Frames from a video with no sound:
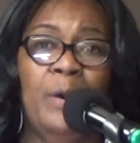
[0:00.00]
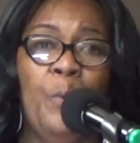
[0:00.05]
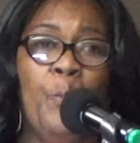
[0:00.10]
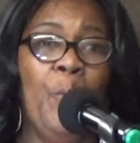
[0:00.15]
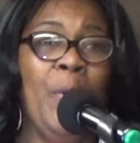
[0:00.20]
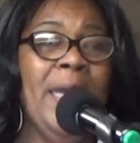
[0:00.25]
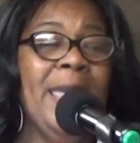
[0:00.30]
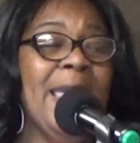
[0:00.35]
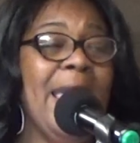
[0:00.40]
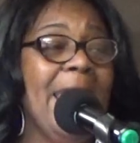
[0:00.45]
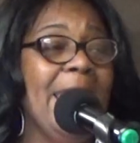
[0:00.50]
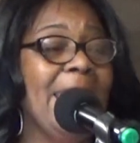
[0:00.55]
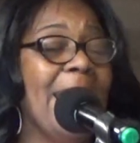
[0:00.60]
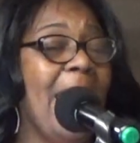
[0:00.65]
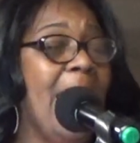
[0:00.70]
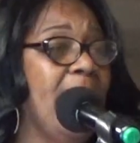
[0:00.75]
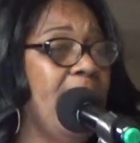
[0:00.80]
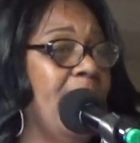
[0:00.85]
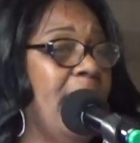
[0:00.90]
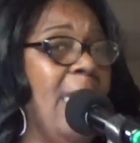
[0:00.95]
We ain't
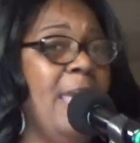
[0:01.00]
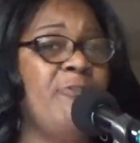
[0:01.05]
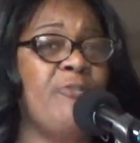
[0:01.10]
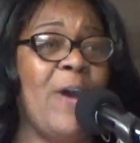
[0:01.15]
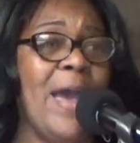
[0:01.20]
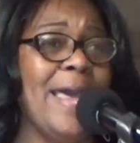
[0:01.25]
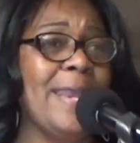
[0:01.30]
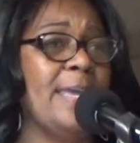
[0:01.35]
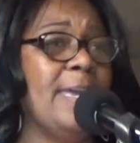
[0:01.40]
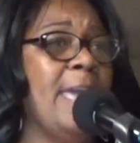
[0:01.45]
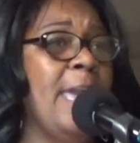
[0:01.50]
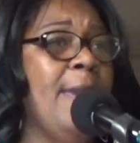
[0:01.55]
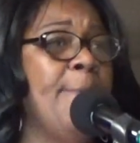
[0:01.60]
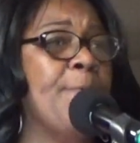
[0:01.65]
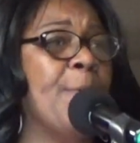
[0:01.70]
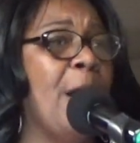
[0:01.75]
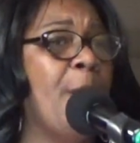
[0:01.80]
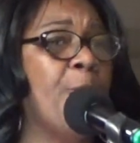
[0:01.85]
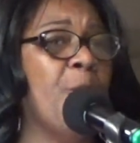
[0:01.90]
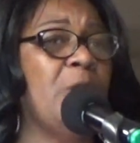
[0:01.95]
got to try to
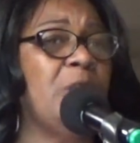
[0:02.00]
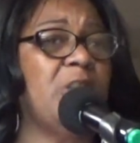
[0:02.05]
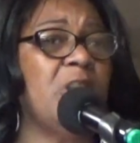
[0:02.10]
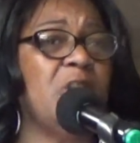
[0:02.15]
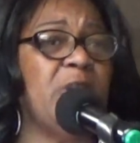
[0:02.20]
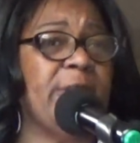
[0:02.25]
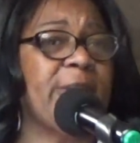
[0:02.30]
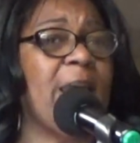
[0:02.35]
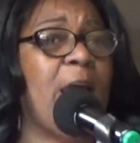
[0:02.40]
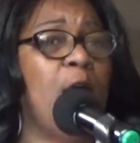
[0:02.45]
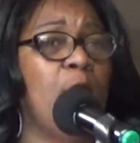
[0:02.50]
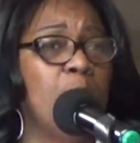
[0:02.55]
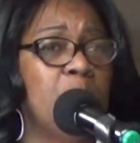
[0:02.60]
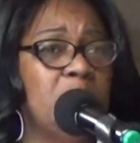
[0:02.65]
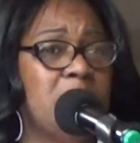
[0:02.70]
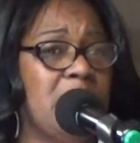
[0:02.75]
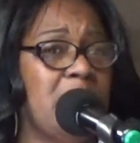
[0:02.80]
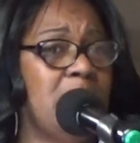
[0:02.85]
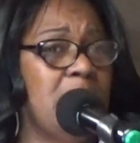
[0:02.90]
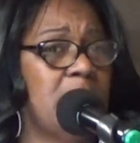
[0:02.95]
keep up with the
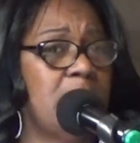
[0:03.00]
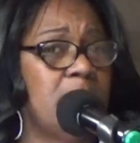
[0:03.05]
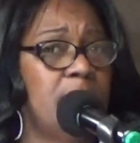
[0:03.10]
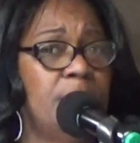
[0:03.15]
Joneses.